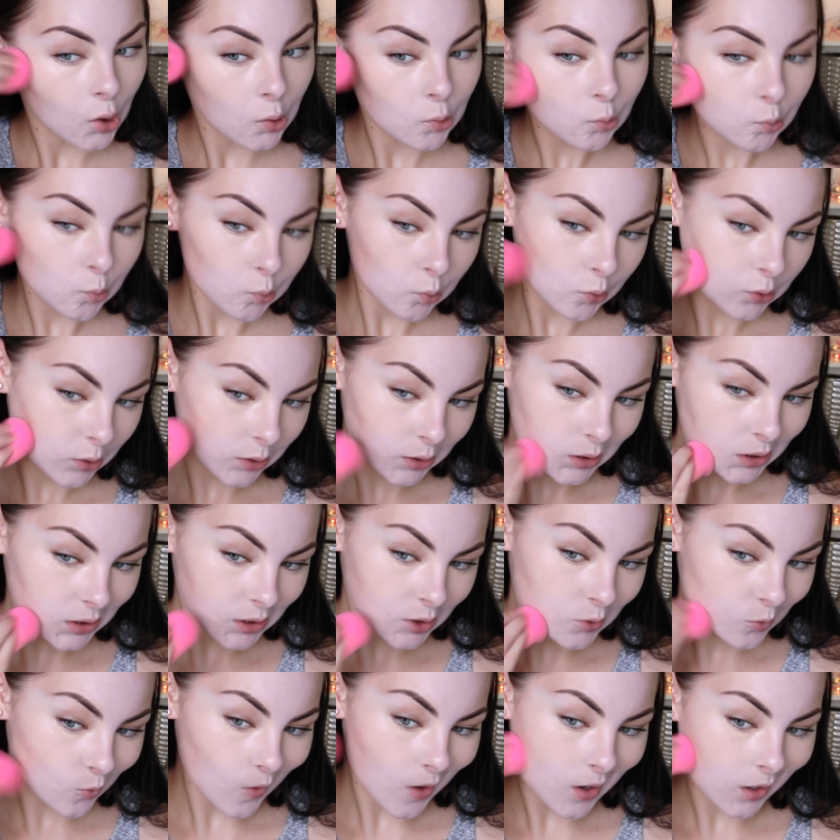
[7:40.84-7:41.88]
Holy
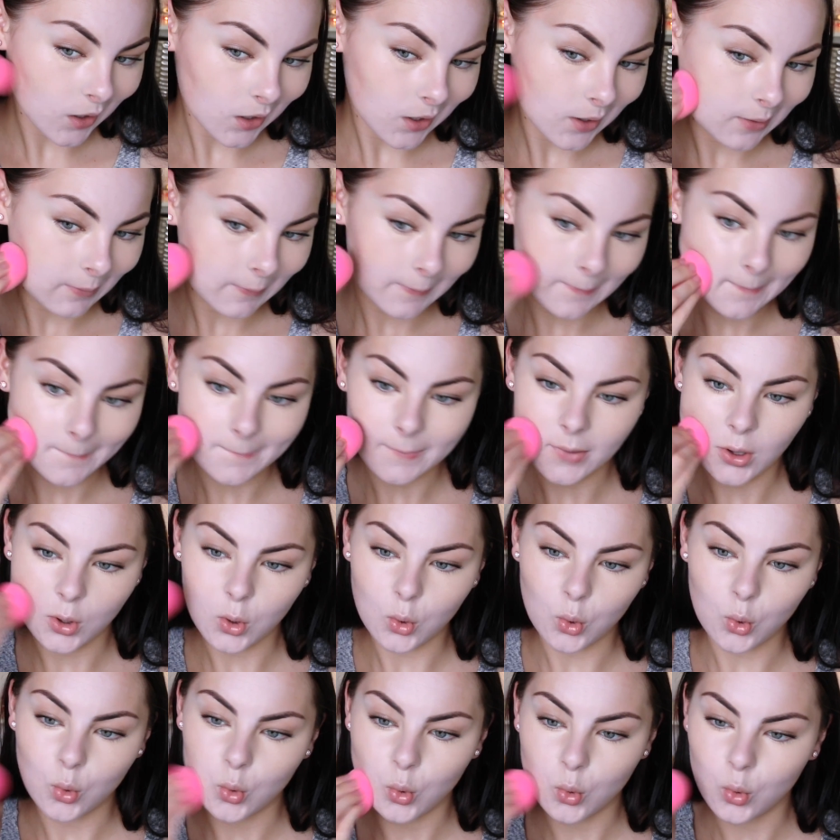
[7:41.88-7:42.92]

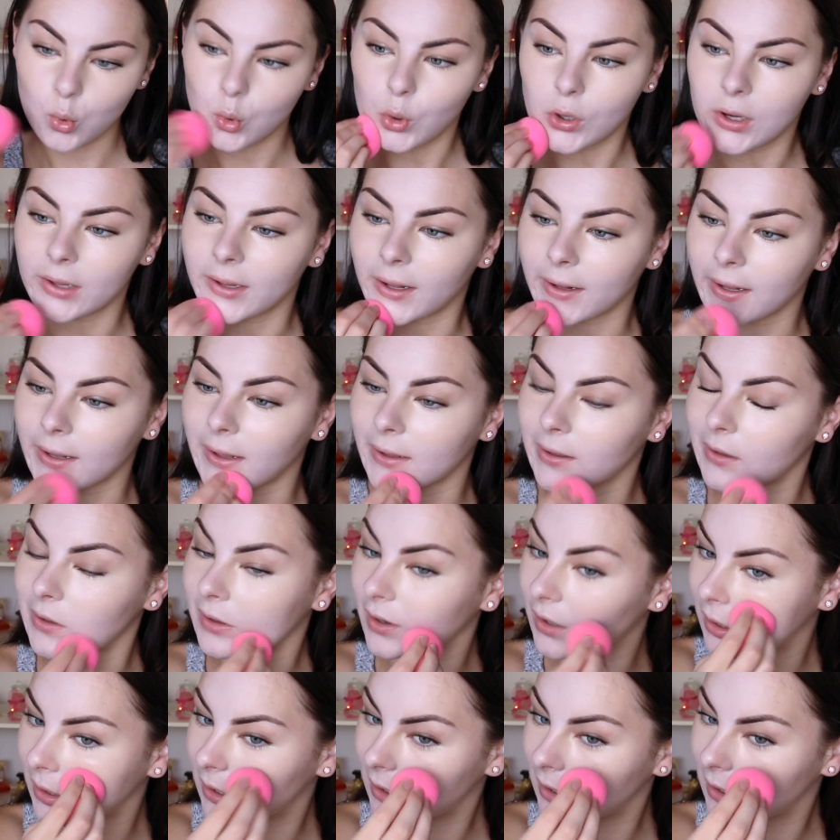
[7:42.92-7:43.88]
guacamole,